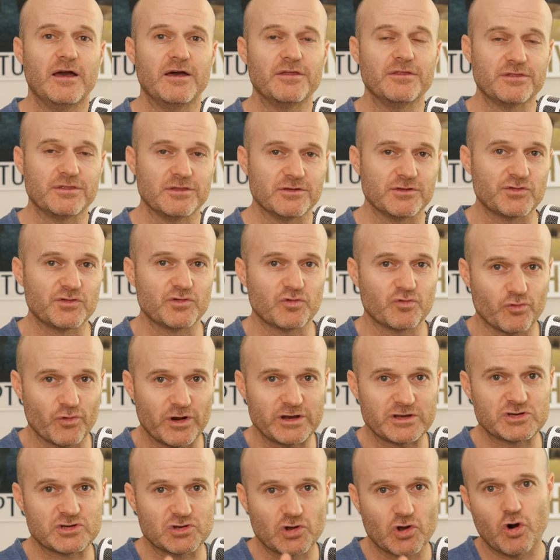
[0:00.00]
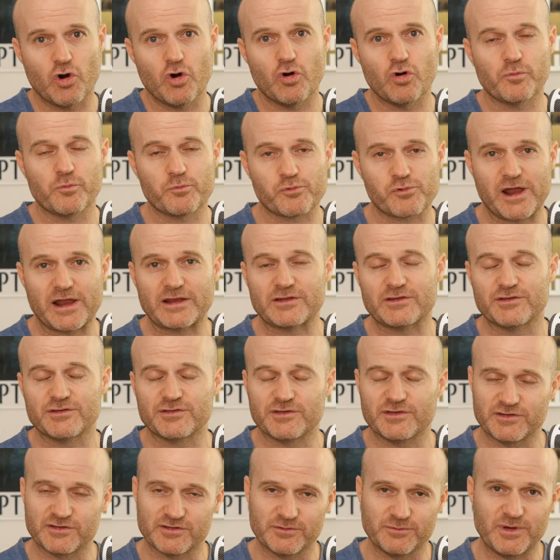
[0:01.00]
The stretch goal practice
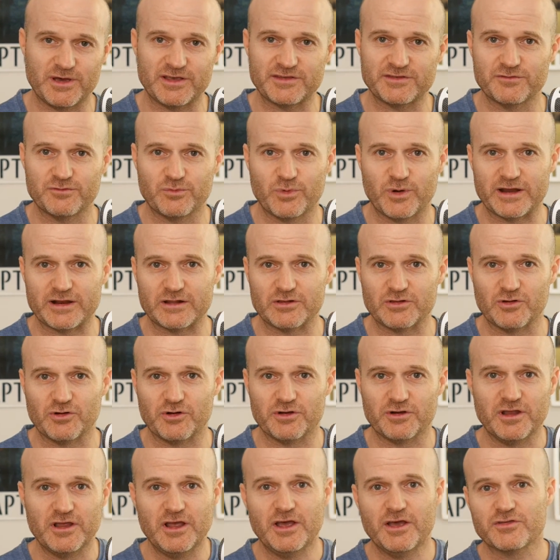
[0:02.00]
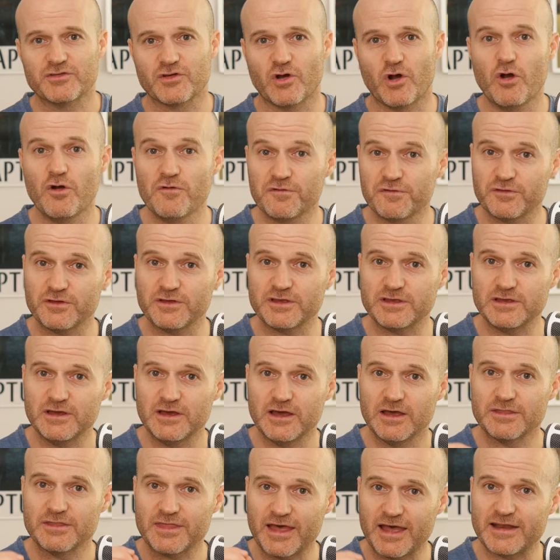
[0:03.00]
is a massive way to learn. So hopefully
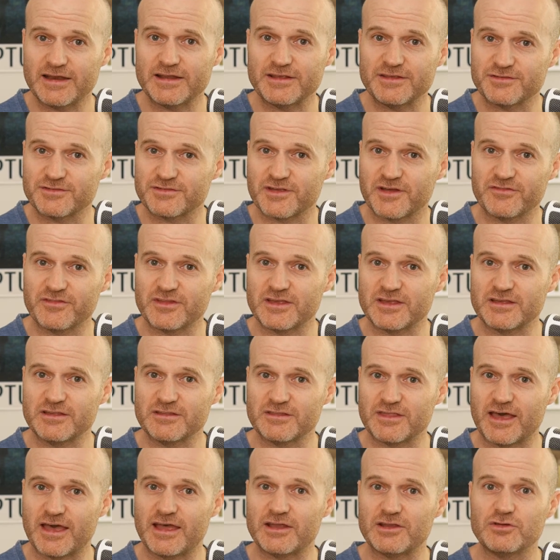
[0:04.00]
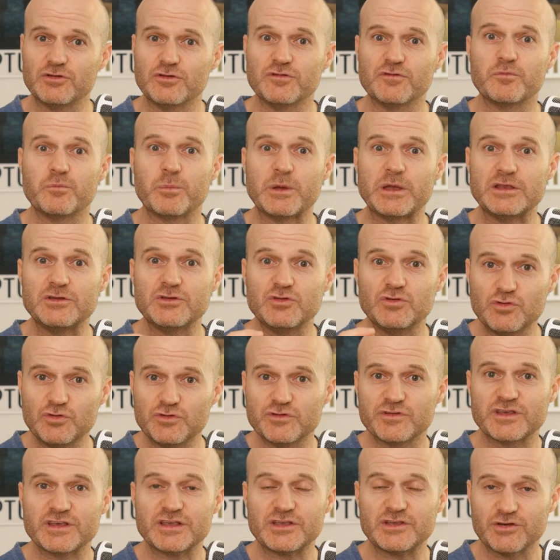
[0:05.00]
that is something that you've been
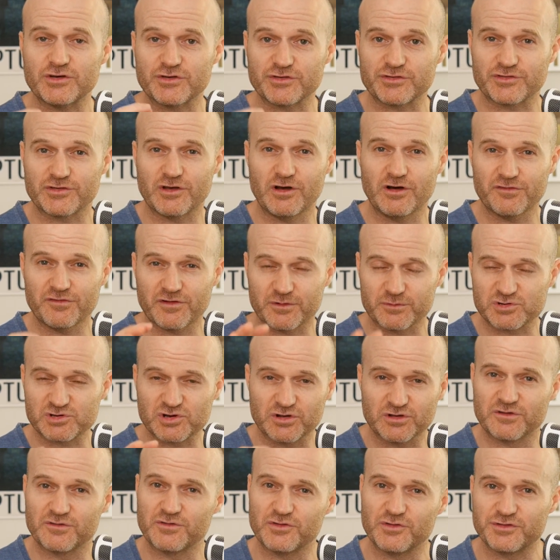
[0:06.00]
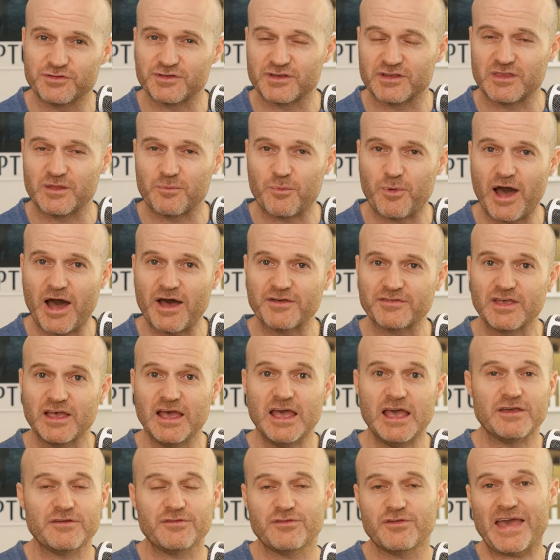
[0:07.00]
using yourself. I'm sure you've used it in the past.
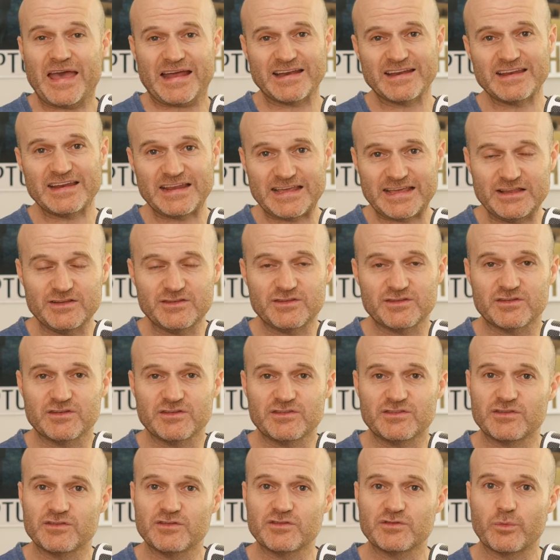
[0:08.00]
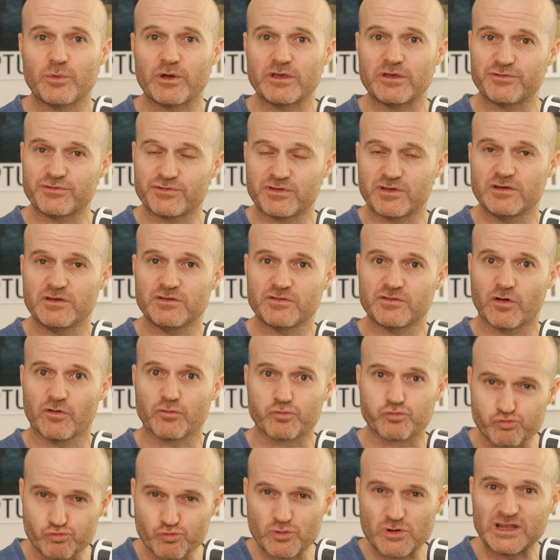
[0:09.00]
If you had any instances where you've seen
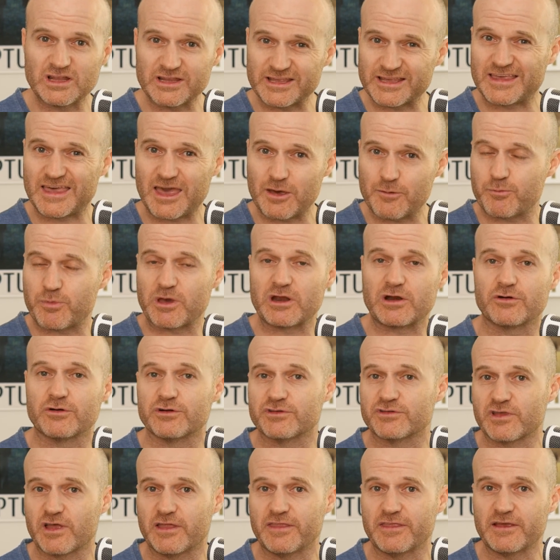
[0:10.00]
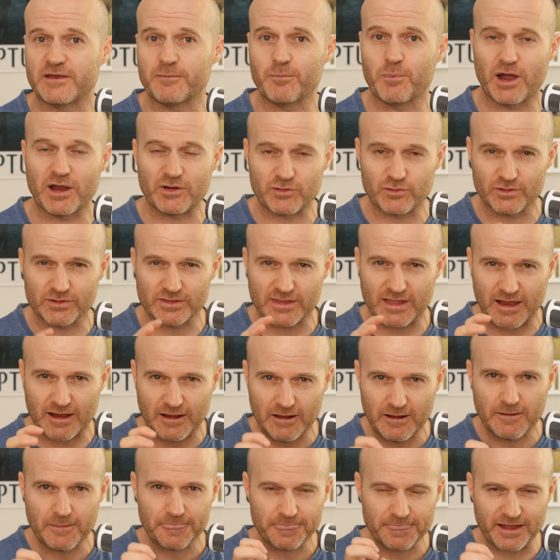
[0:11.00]
yourself really get better at something by doing
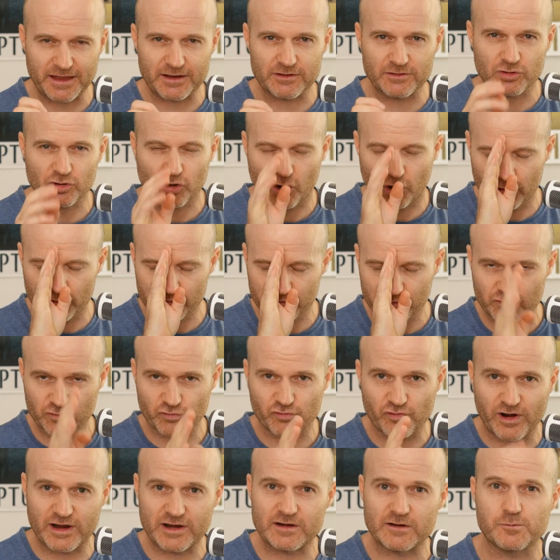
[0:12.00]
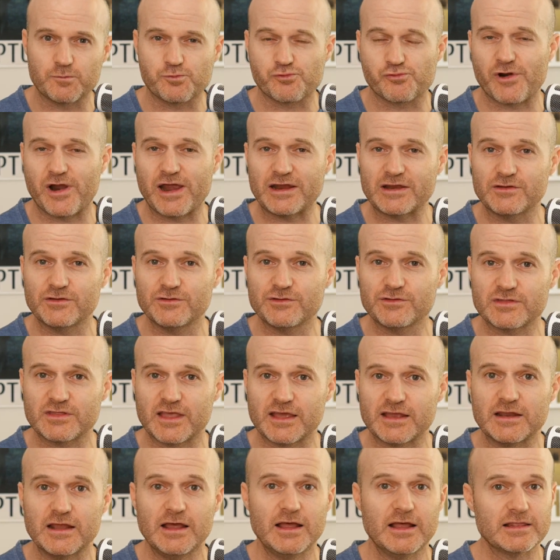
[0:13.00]
that concentrated practice,
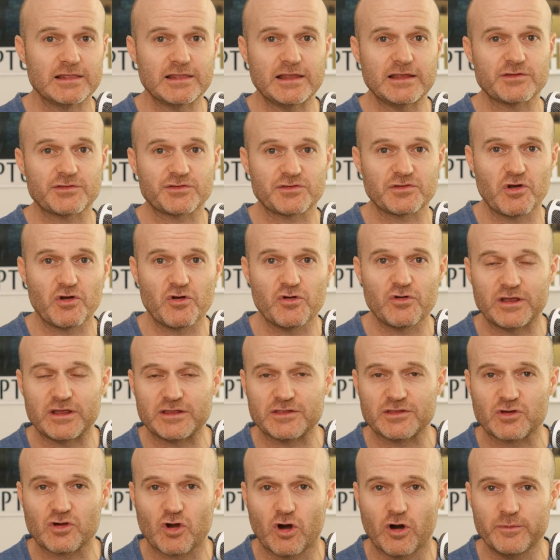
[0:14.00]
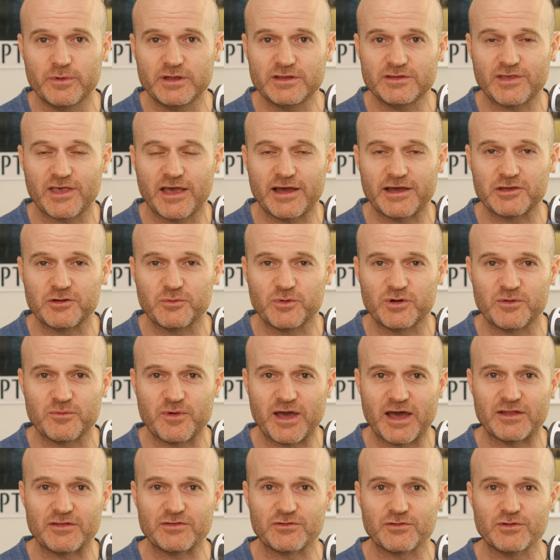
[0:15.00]
then let us know in the comments how you went
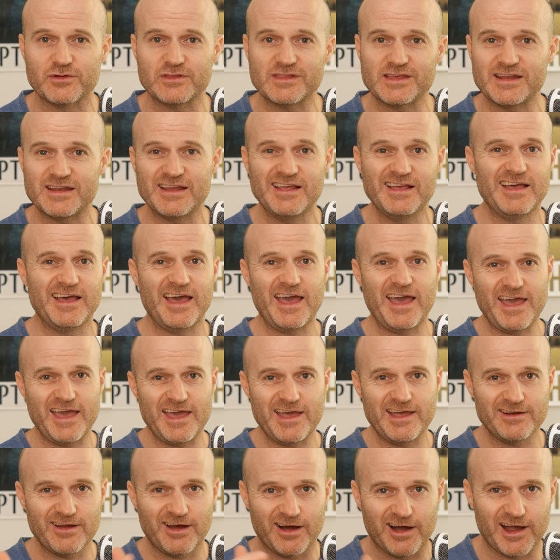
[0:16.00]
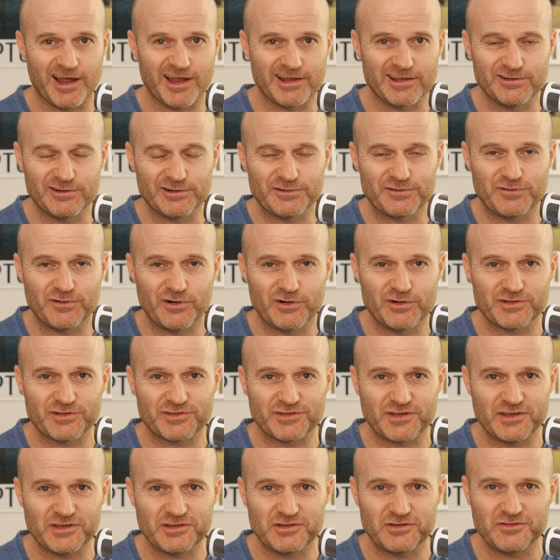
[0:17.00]
about doing that. And I look forward to
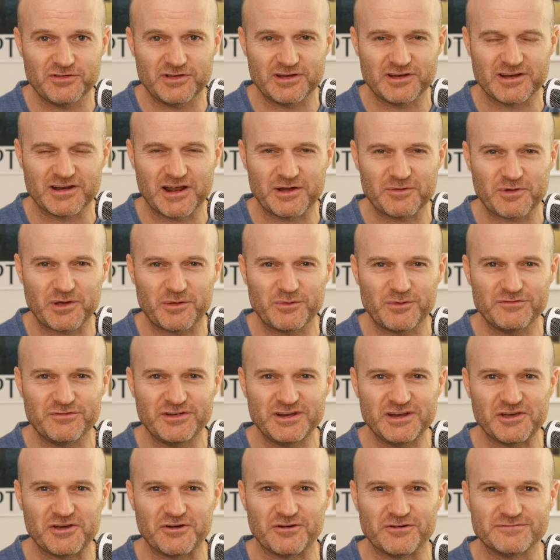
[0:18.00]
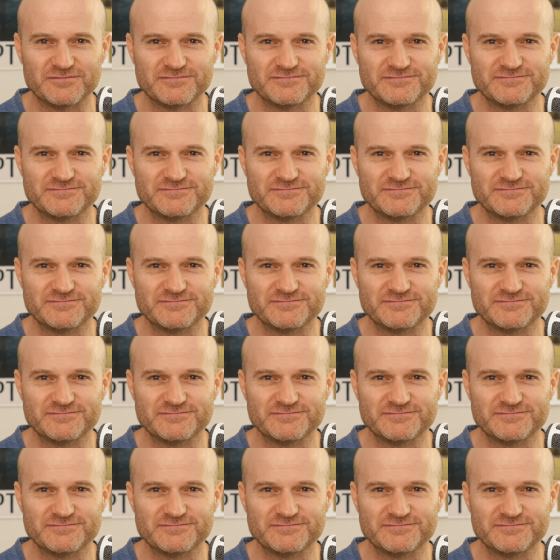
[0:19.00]
seeing you in an upcoming video.